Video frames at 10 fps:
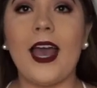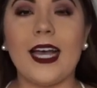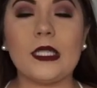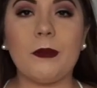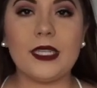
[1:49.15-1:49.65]

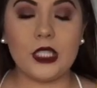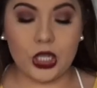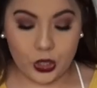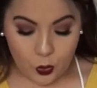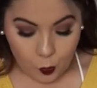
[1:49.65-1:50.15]
Has
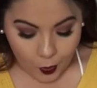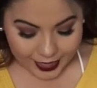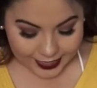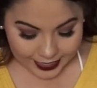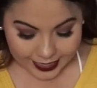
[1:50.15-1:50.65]
mustard,
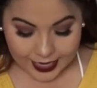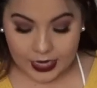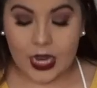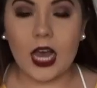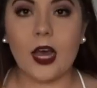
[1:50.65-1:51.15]
white,
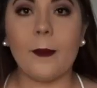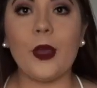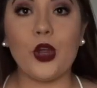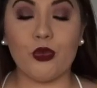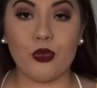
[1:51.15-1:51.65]
and um,
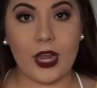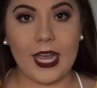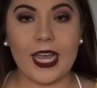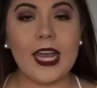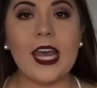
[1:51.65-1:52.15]

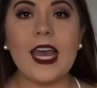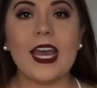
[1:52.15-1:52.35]
gray.